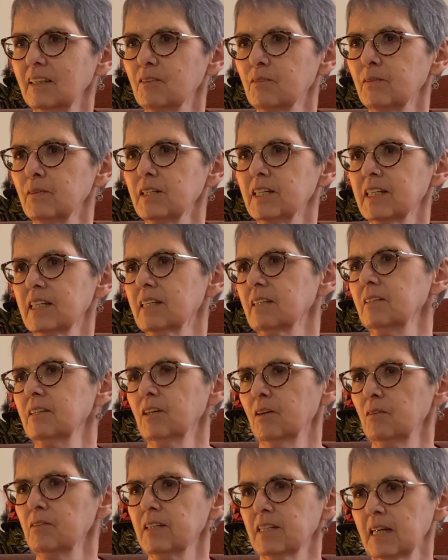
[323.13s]
it was,
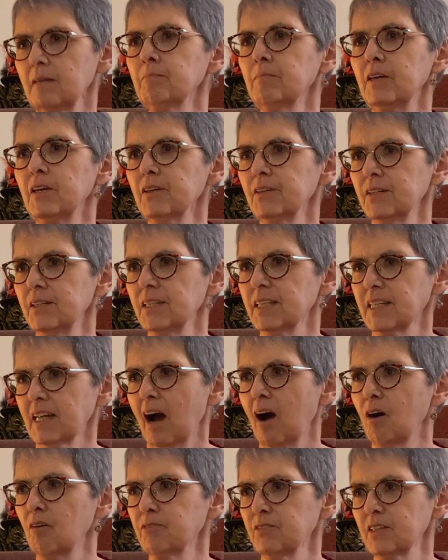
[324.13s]
you know, some
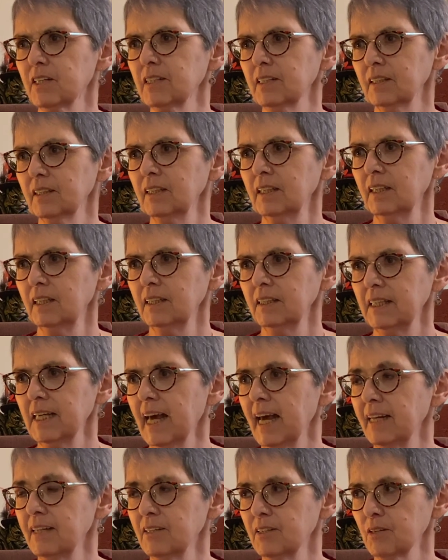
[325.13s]
years after
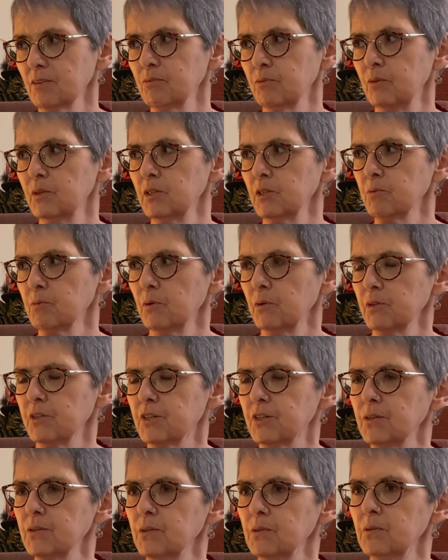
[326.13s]
the end of World War
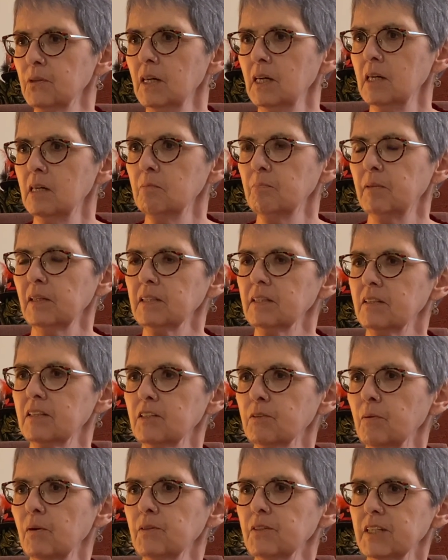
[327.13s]
II, but
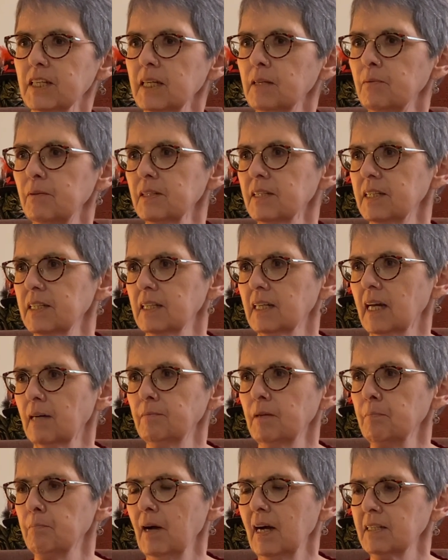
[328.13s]
Swansea was
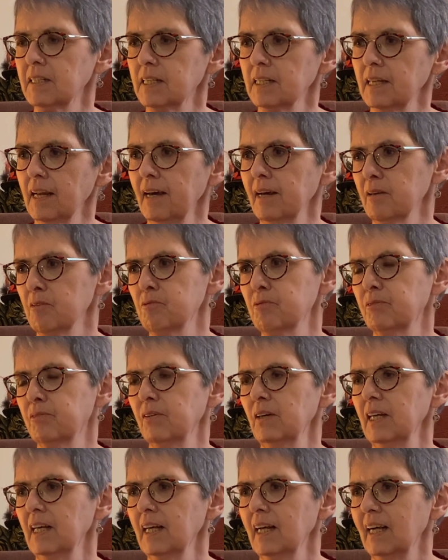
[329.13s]
coming back to
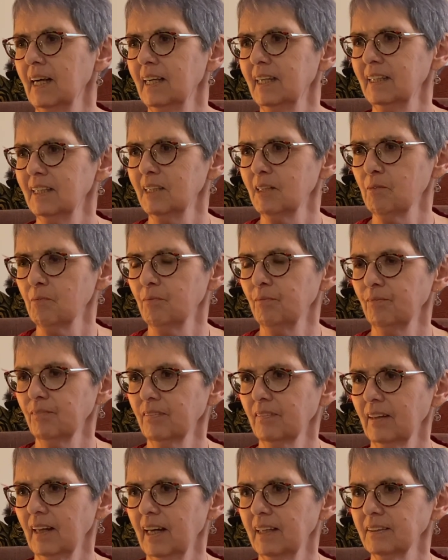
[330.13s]
life.
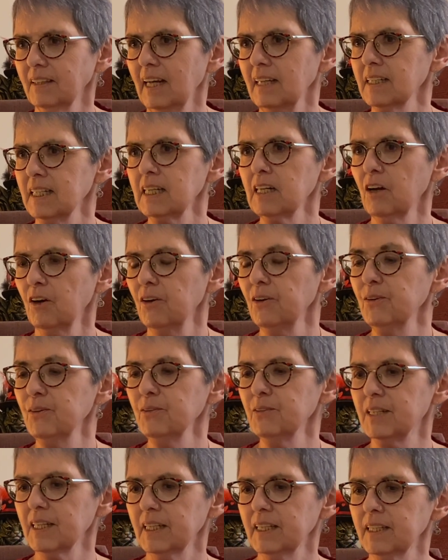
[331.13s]
And that
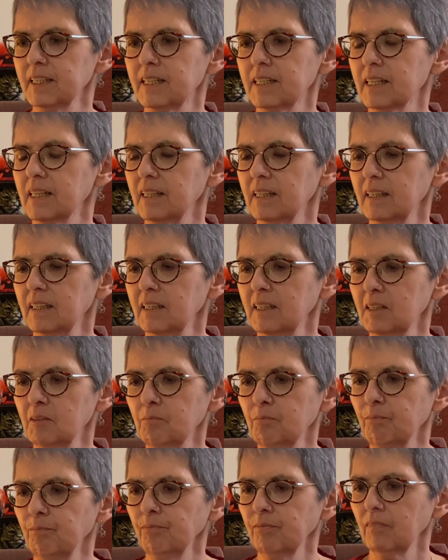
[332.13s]
included
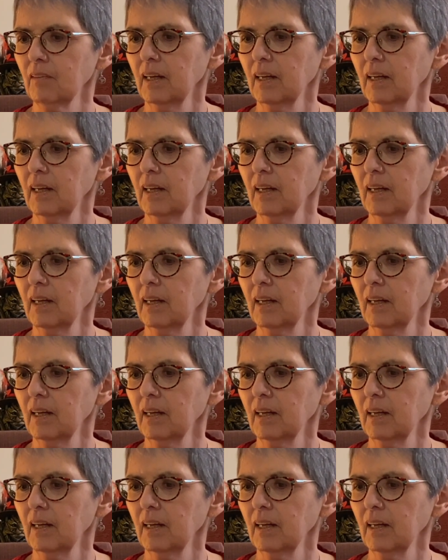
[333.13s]
in